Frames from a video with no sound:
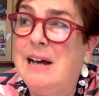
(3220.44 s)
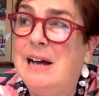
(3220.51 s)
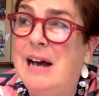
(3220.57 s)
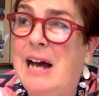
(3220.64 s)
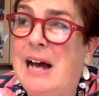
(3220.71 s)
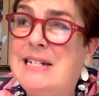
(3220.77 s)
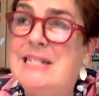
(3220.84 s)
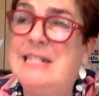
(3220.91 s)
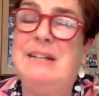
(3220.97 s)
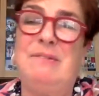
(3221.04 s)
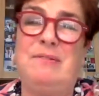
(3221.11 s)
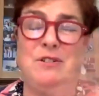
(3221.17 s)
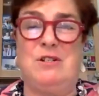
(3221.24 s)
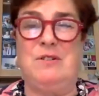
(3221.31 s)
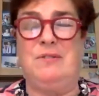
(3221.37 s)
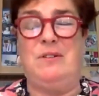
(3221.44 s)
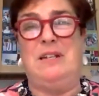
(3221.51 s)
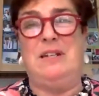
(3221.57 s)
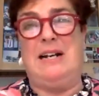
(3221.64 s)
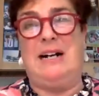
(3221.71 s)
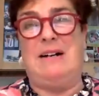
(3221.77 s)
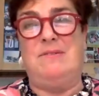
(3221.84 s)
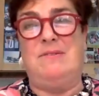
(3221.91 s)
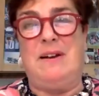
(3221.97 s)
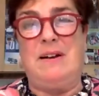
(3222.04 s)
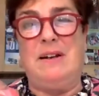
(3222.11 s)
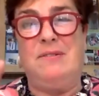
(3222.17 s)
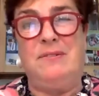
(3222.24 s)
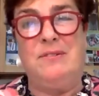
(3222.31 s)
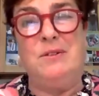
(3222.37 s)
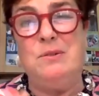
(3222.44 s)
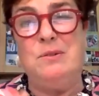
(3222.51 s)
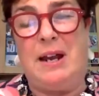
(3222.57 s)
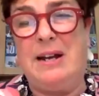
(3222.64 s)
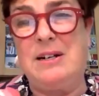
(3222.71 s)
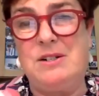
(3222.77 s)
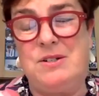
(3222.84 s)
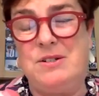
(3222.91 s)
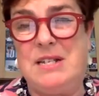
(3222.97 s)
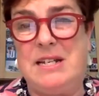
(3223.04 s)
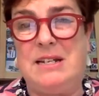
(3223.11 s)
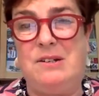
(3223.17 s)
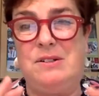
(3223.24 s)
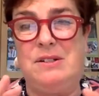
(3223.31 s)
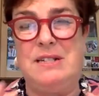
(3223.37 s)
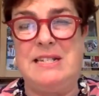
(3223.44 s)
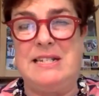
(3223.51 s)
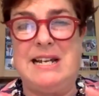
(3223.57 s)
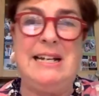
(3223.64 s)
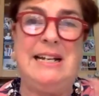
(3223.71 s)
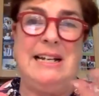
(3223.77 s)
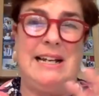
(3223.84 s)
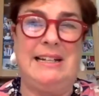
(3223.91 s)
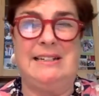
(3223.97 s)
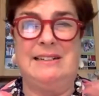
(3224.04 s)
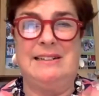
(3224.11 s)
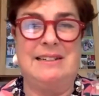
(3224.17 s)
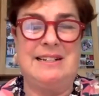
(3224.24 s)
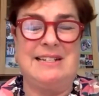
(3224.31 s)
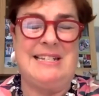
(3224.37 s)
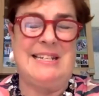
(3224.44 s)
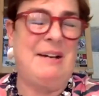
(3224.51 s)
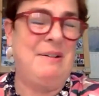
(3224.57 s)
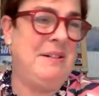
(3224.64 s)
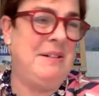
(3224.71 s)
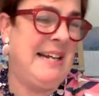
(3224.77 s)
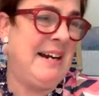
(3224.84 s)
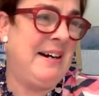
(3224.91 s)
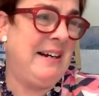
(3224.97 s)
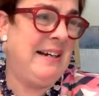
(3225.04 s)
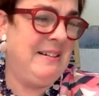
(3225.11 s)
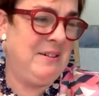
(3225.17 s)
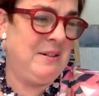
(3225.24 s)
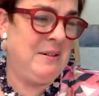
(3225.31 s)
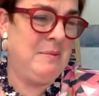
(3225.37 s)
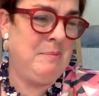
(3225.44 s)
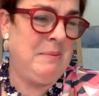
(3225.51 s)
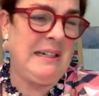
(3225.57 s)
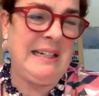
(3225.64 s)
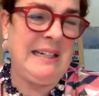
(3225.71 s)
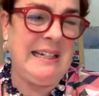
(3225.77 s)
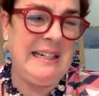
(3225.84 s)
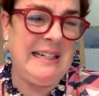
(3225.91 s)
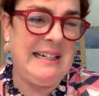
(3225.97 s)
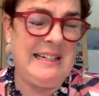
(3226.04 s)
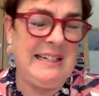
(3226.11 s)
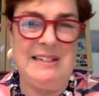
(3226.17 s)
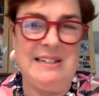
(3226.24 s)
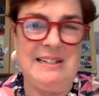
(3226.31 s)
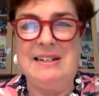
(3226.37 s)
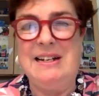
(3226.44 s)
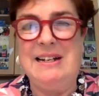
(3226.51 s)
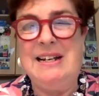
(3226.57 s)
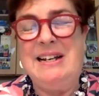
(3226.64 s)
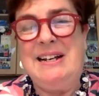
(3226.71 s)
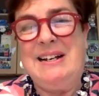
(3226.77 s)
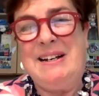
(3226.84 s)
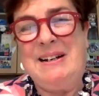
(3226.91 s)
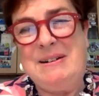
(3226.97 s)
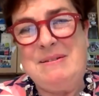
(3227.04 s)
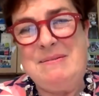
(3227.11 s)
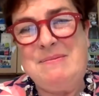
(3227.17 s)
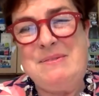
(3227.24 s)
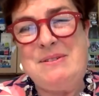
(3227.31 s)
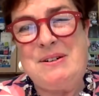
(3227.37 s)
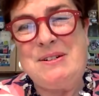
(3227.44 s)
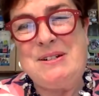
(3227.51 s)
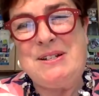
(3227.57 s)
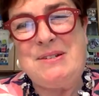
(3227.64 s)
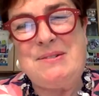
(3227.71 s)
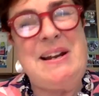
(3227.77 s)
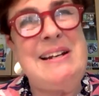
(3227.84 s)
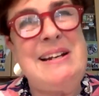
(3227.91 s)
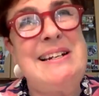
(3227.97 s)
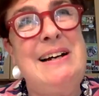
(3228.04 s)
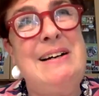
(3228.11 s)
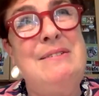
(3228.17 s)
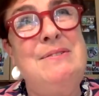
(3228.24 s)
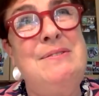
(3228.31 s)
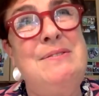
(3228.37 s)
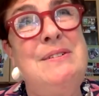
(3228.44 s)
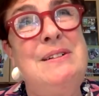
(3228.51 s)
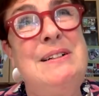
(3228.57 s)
I just think, first of all, there are very few characters that you can study, like the secretary in her bikini in Dr. Strangelove.